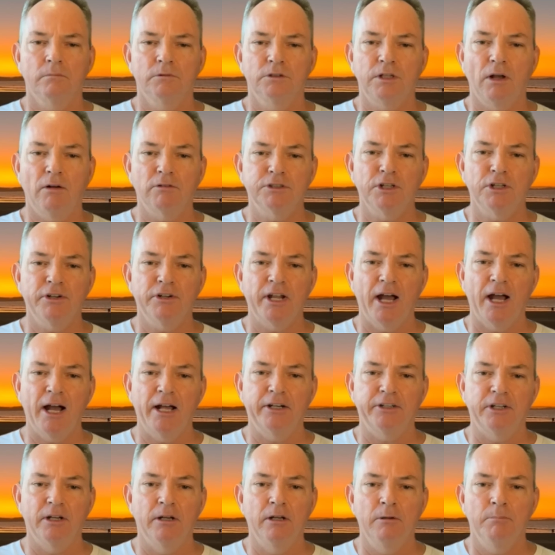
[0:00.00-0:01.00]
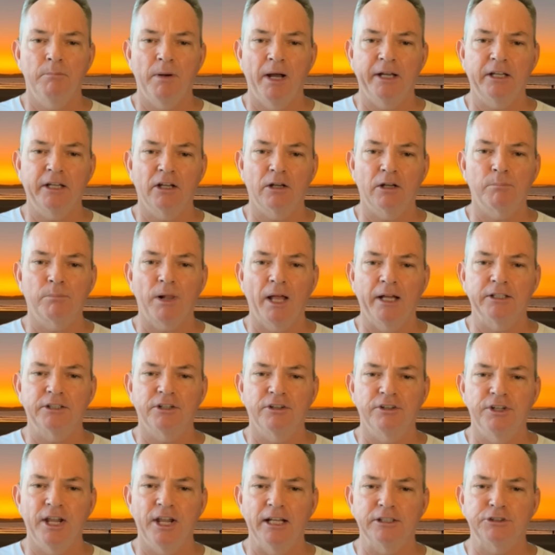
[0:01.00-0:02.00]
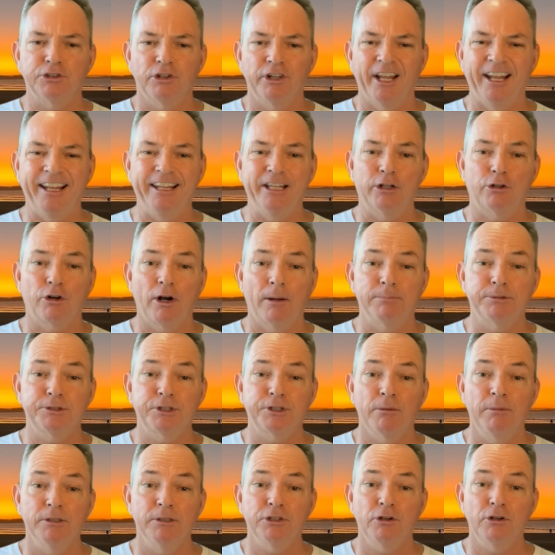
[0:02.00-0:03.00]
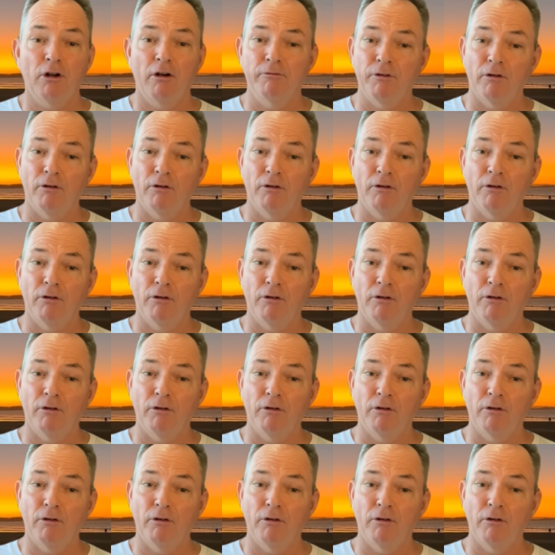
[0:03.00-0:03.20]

So it's not hard to make a complaint to the National Anti-Corruption Commission.